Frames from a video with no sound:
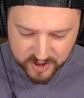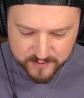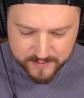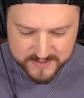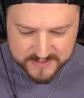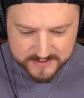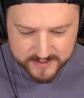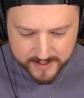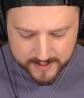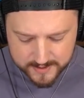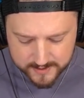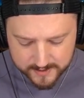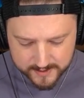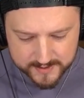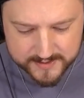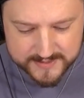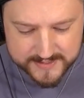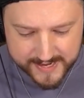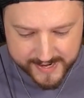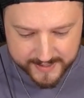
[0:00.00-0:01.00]
mistake?
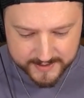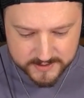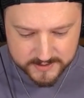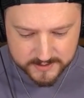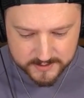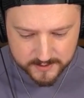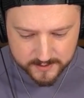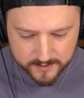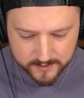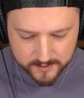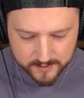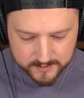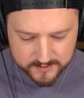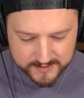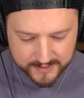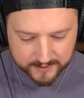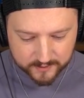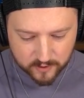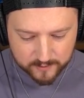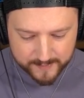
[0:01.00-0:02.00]
Yes.
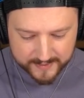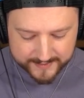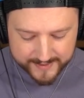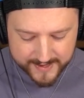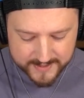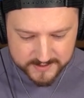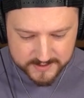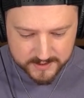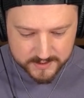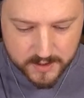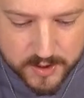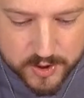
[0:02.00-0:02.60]
Did I learn my lesson?